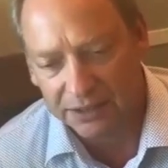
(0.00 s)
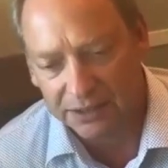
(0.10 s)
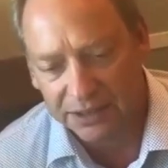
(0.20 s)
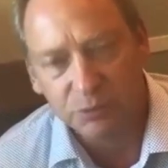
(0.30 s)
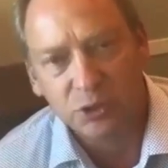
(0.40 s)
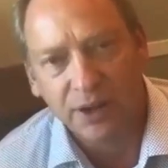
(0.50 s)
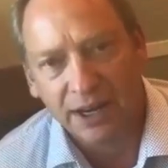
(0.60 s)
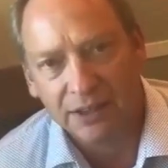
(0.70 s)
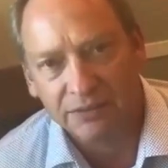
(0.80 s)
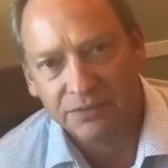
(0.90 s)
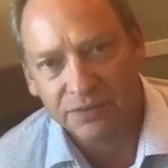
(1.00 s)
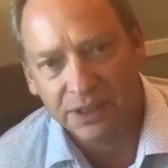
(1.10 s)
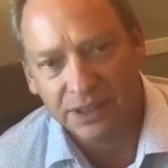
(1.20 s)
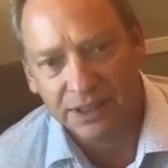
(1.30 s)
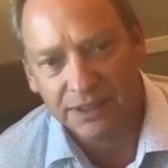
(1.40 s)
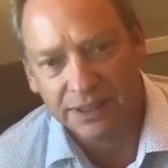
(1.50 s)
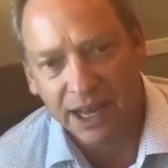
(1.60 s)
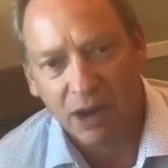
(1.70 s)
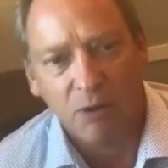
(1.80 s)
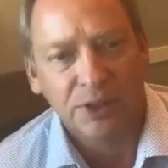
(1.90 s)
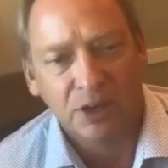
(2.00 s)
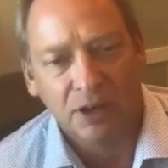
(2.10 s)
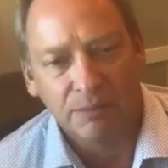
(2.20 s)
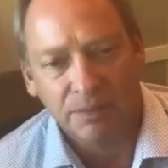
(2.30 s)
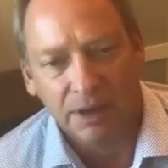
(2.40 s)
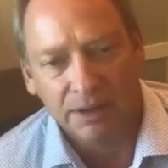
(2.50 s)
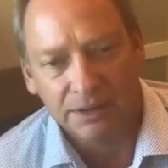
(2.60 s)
keep track of now become